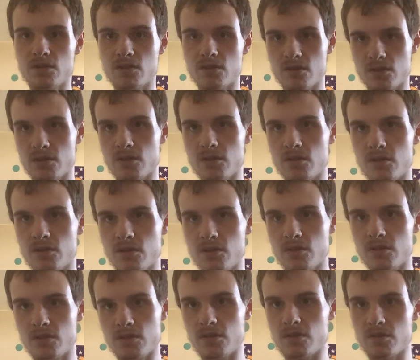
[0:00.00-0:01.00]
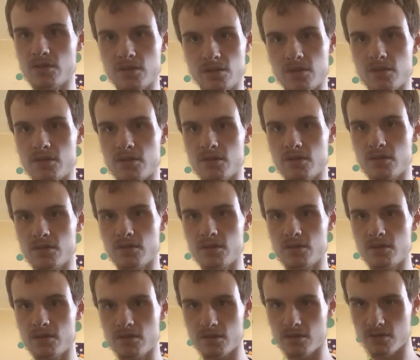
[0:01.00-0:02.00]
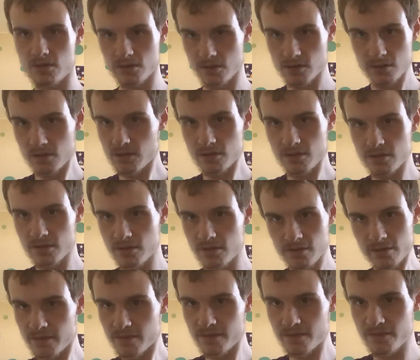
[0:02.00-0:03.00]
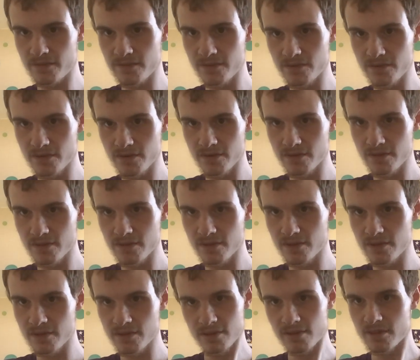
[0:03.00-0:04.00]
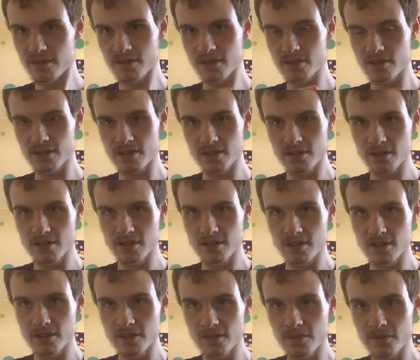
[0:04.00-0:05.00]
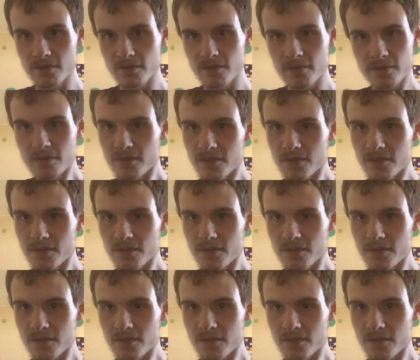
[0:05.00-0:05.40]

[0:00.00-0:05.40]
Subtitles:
(silence)